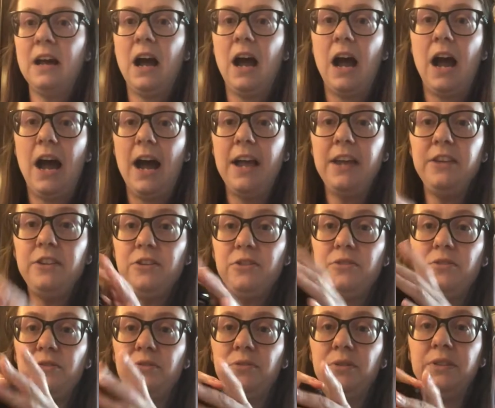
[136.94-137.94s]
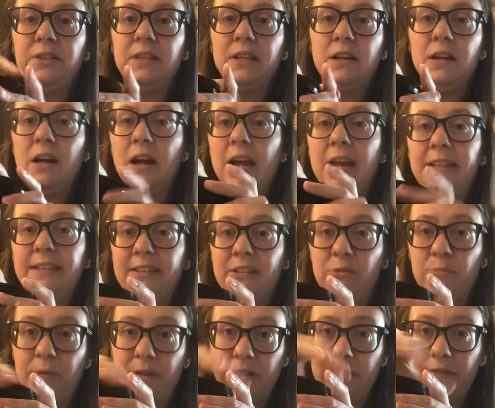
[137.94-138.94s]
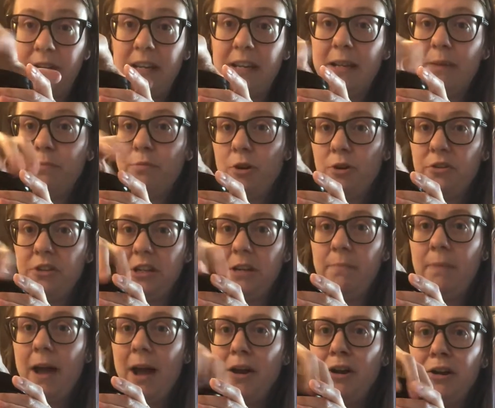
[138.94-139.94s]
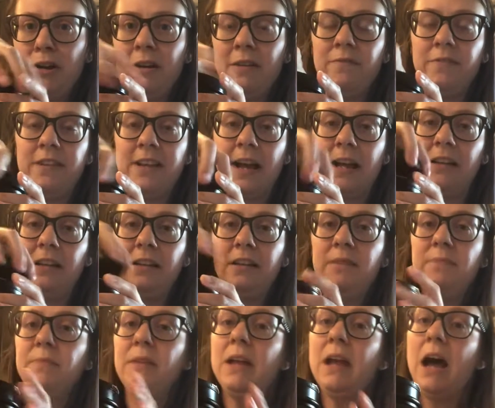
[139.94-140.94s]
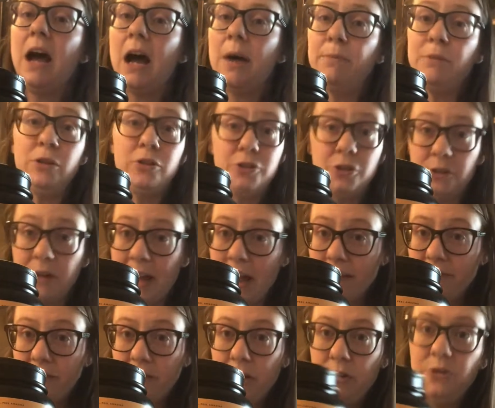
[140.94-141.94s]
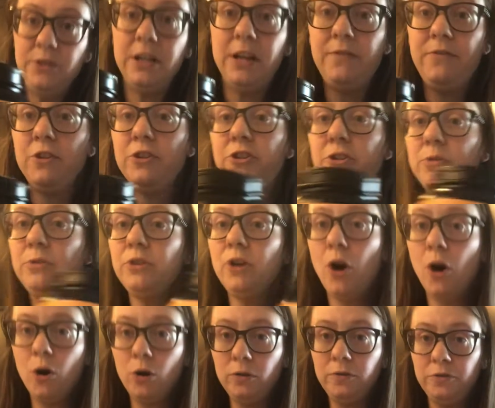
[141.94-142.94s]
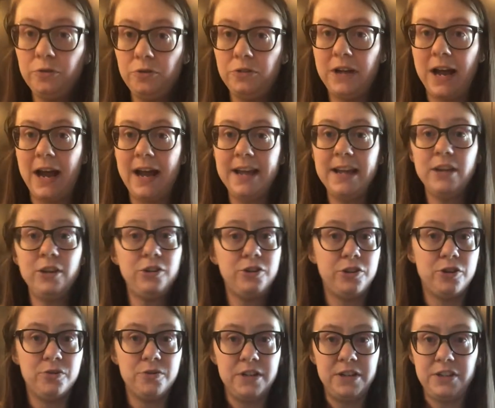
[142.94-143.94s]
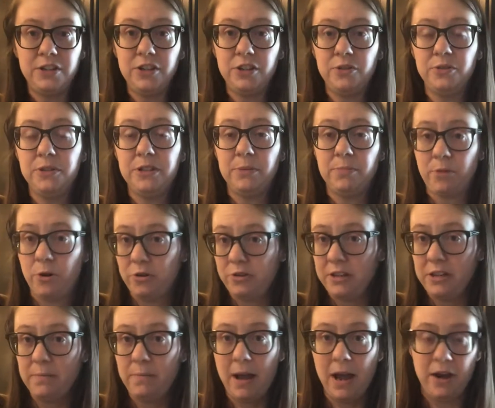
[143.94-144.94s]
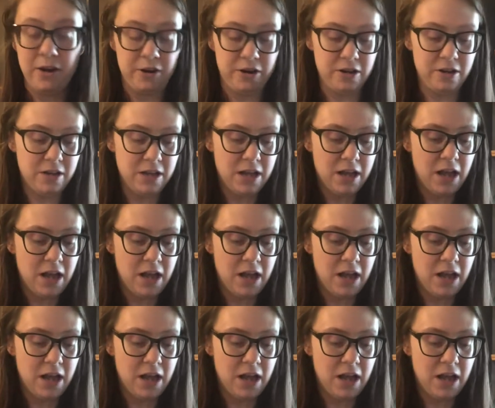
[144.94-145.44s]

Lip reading: I use a little bit of vegan protein powder, of vanilla. You don't have to use it if you're doing the whole food diet. You don't need to use the protein powder.